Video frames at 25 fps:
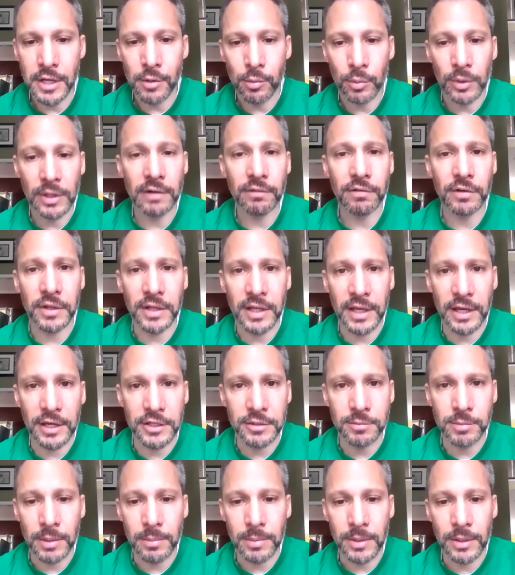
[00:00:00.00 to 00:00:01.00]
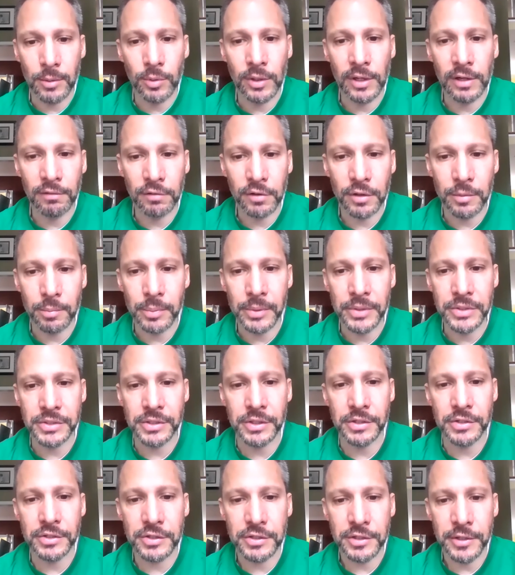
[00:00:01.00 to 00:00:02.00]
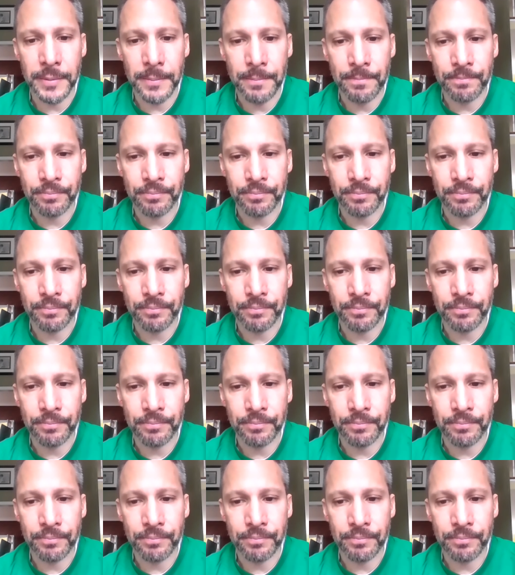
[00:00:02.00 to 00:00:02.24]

whatever the case may be, whatever the business.